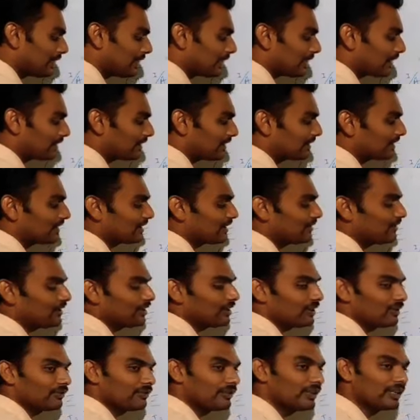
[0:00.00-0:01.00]
resistivity
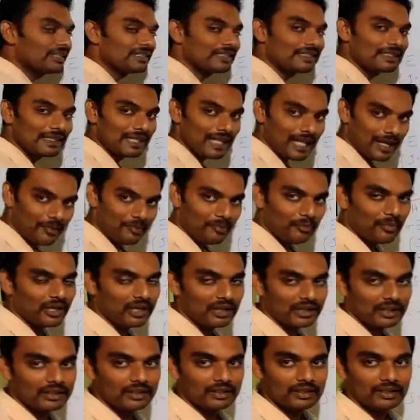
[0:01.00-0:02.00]
of the same
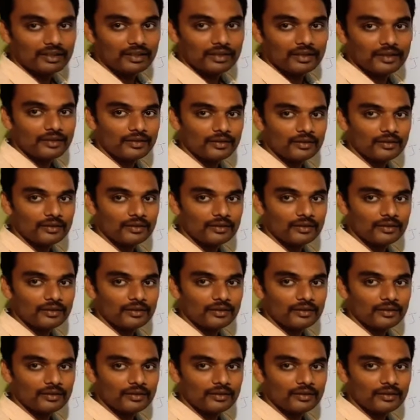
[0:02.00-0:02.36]
material